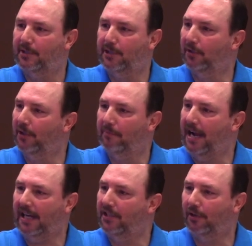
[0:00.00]
But you'll look
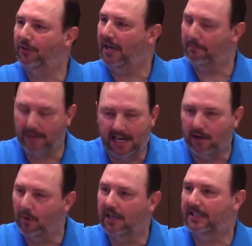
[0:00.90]
back and you'll think,
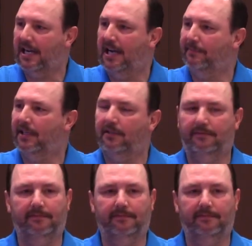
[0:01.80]
man, where did time go?